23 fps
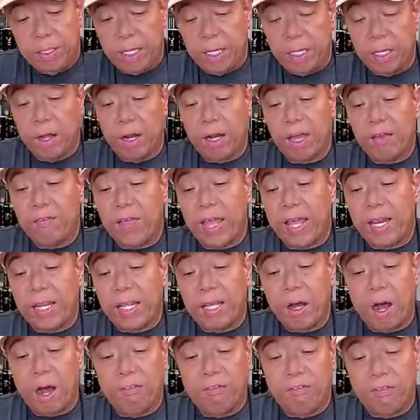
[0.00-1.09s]
did not have any
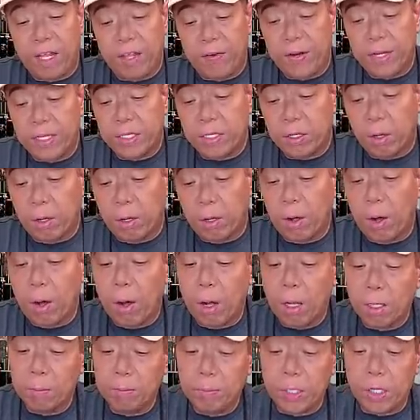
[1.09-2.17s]
off flavors at
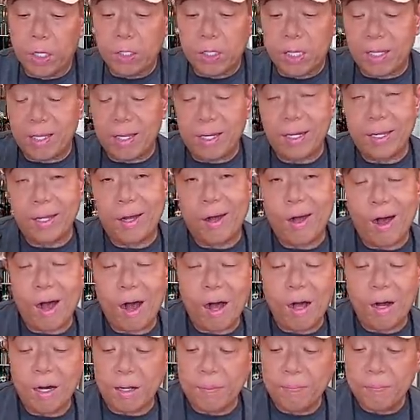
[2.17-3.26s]
all because I think the
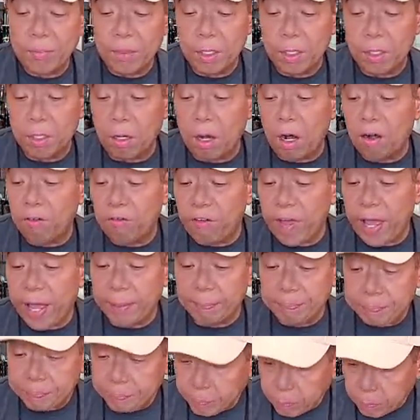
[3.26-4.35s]
hog caul
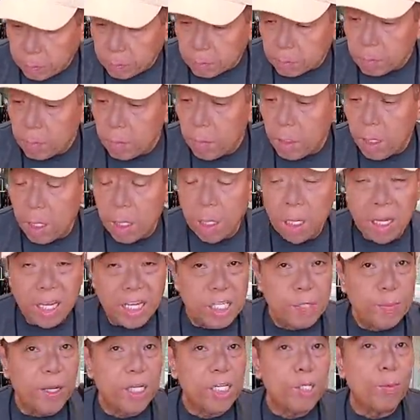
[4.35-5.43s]
fat
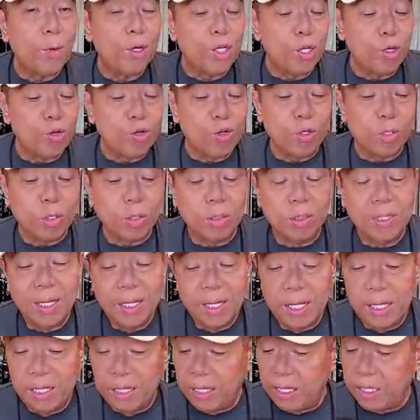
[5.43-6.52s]
it's much more neutral.
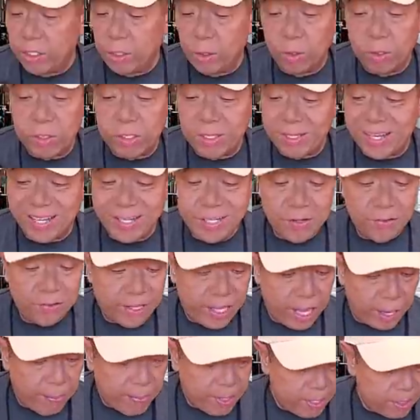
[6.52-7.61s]
There's no sense of
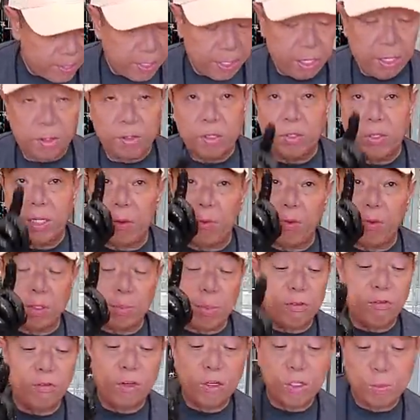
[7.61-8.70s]
gaminess at all. So that was my
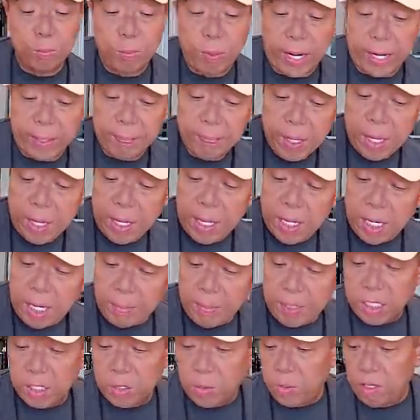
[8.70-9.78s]
first bite. Let
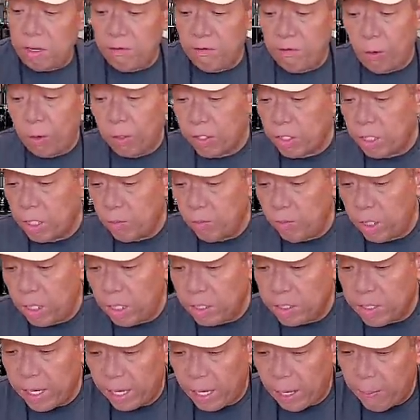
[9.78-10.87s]
me just reinforce it with the
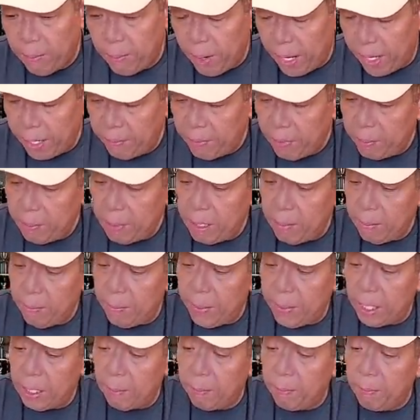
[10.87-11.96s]
second bite. Let me
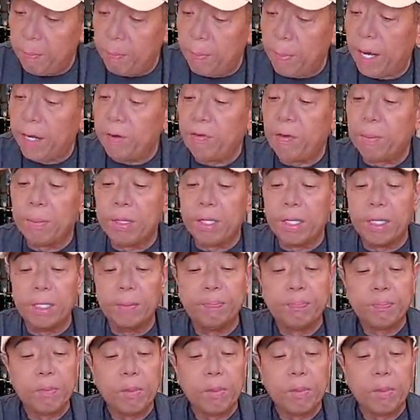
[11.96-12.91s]
pick a part from here,